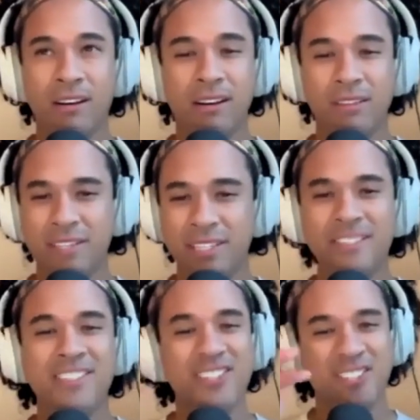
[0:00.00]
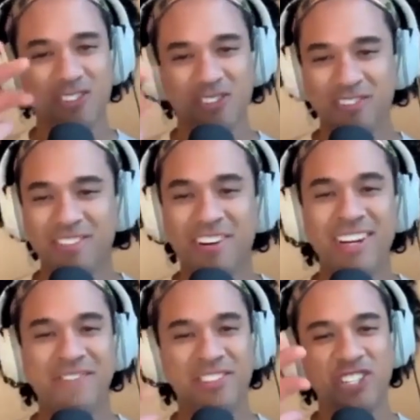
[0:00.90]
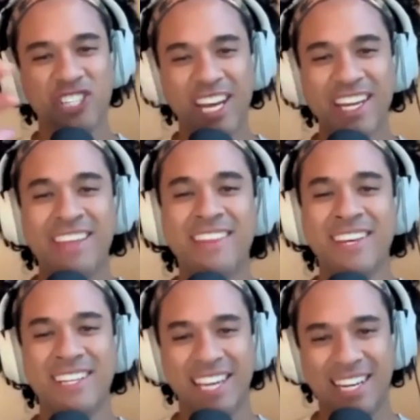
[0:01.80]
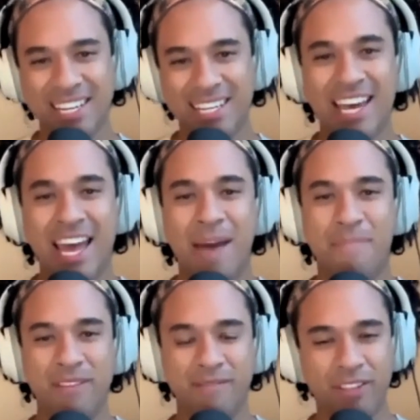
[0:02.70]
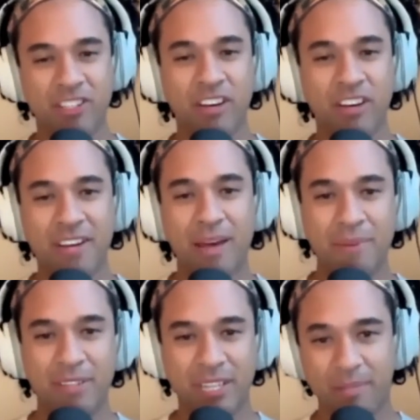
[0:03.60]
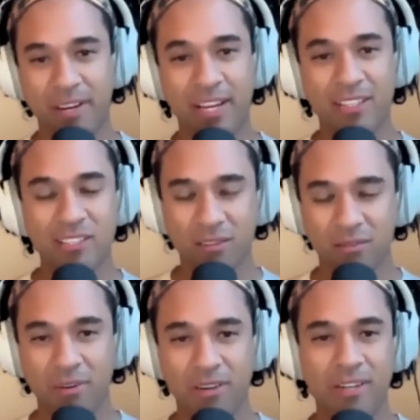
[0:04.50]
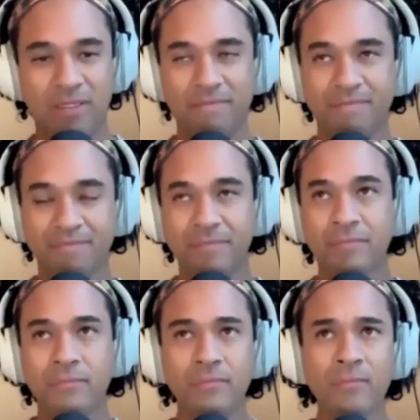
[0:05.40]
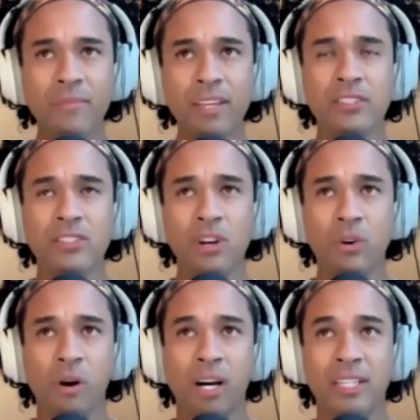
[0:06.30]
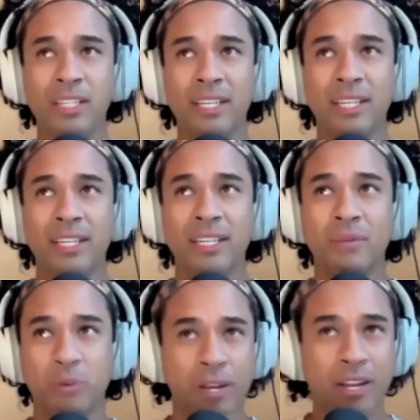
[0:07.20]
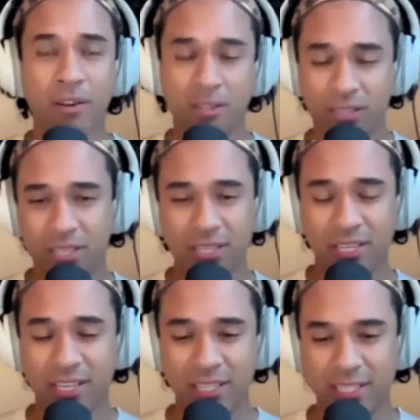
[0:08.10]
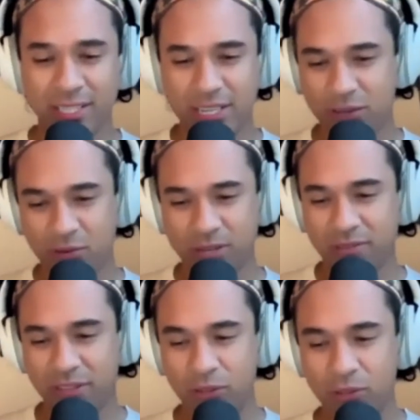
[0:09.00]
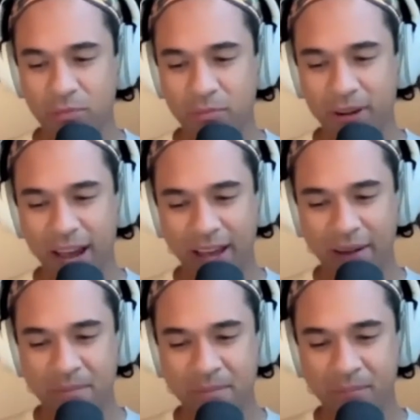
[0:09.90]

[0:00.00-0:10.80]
all these kind of shedding things that needed to happen of the stuff that I built up. I got sober and so on, which we can go into detail in each one of those. But I